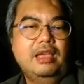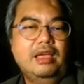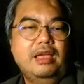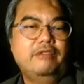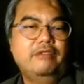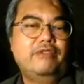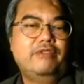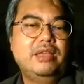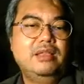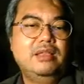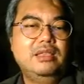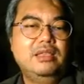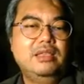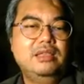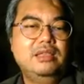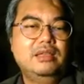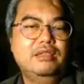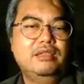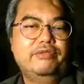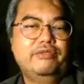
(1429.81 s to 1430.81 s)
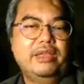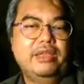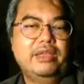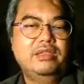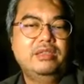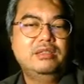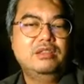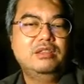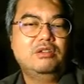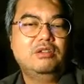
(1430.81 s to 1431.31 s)
And finally, the
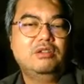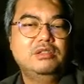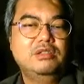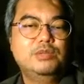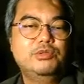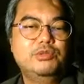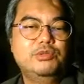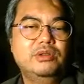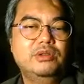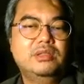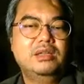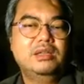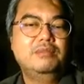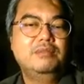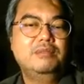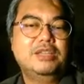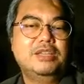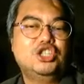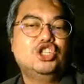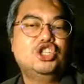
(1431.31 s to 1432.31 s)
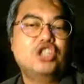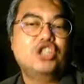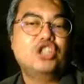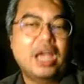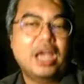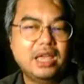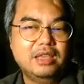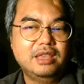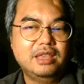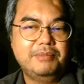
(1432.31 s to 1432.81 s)
defendant and the conspirator must
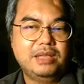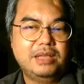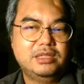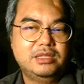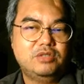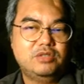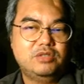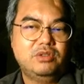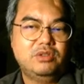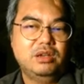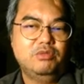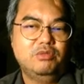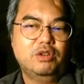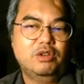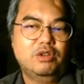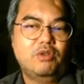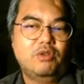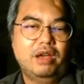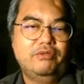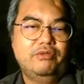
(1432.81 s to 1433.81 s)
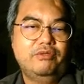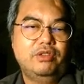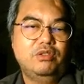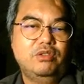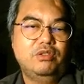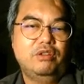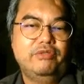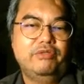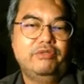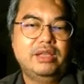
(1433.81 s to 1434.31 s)
share the mens rea required for the
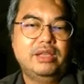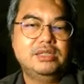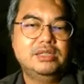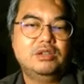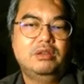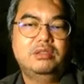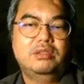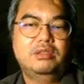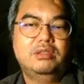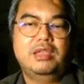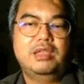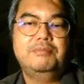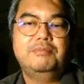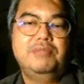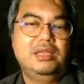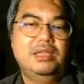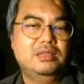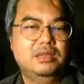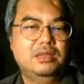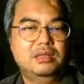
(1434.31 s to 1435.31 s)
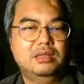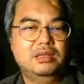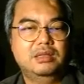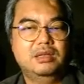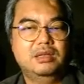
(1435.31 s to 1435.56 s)
offense contemplated.